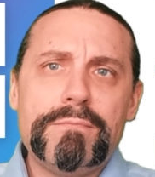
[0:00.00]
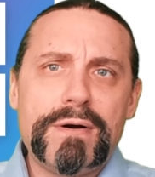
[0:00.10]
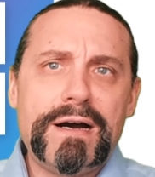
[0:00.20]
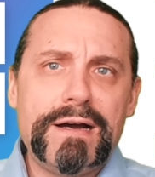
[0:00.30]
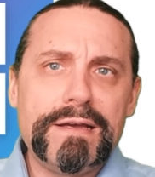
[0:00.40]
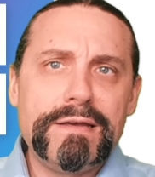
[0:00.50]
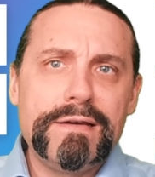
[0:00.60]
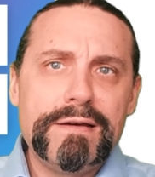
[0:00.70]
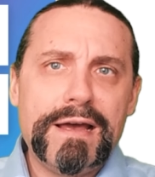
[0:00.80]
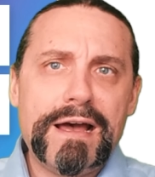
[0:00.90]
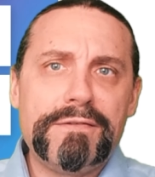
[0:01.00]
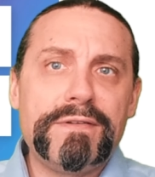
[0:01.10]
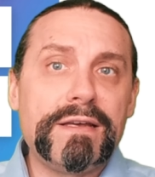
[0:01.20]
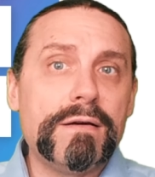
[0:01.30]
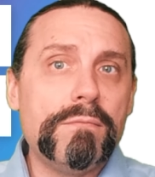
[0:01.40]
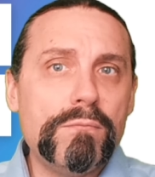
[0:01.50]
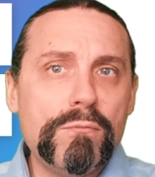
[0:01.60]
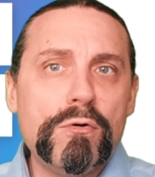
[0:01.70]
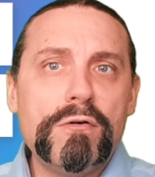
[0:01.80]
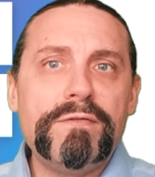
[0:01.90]
by having
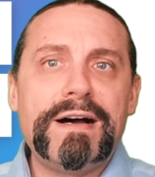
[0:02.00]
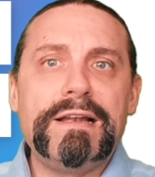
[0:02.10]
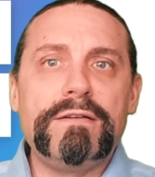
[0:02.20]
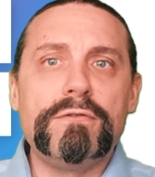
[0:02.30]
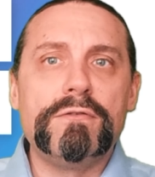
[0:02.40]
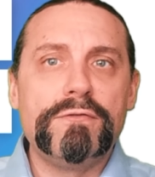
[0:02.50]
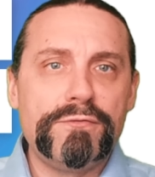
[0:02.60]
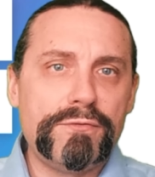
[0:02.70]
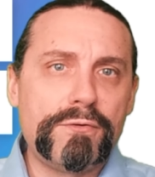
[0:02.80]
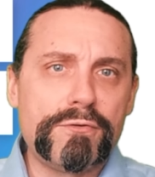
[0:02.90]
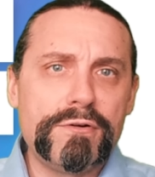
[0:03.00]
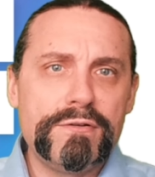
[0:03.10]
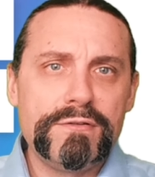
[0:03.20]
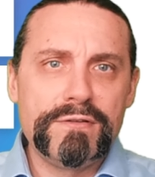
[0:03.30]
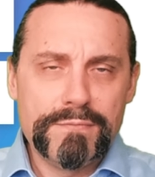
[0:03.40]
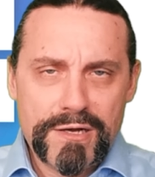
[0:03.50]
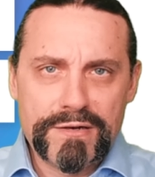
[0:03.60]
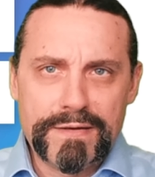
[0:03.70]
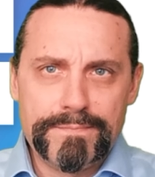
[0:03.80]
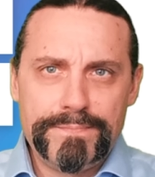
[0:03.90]
more value for the money.